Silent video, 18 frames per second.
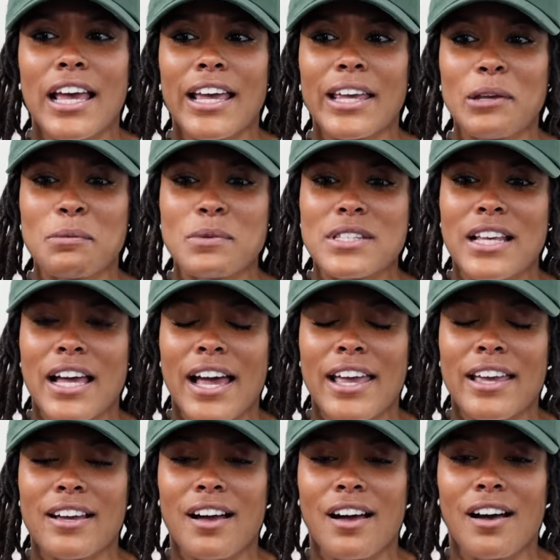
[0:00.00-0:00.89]
and he was
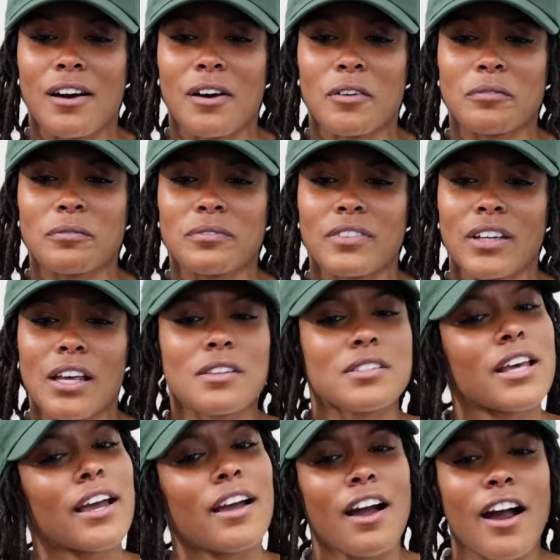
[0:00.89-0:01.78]
like, um,
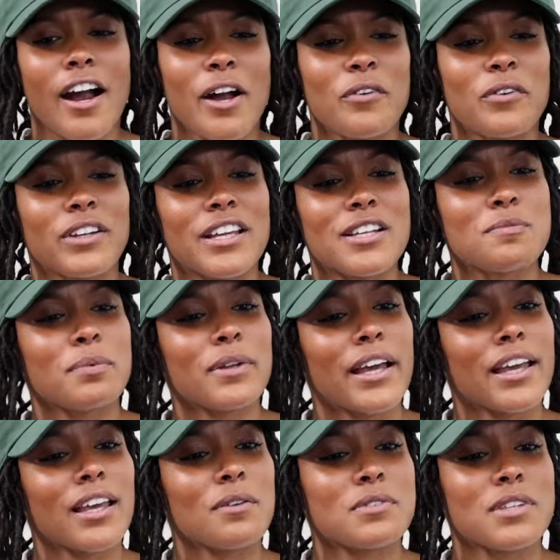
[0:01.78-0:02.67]
he's like, all right, well let's
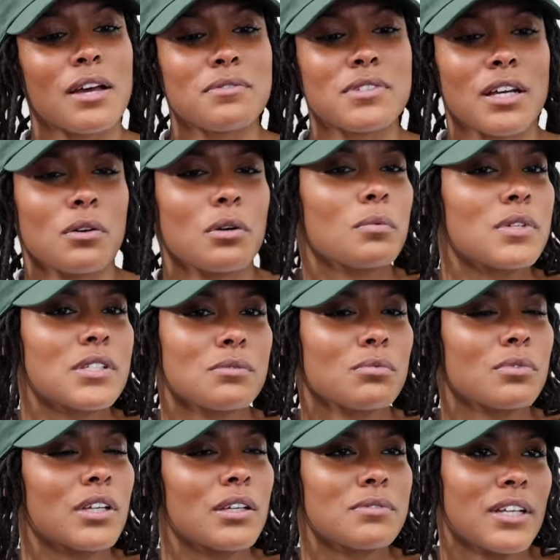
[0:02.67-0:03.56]
play. He was, I was like, well, what's,
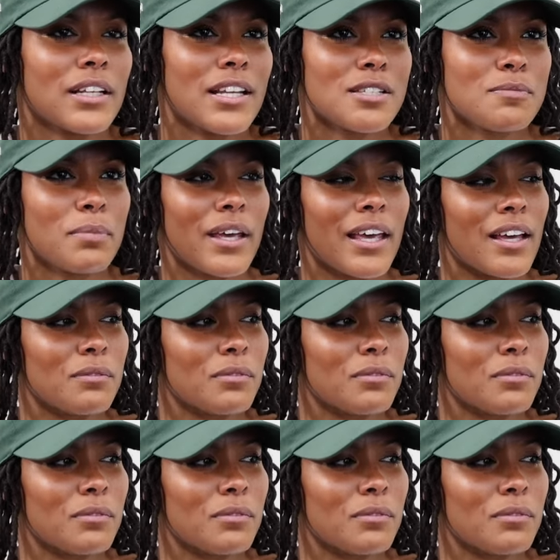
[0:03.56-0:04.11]
he was like, let's bet.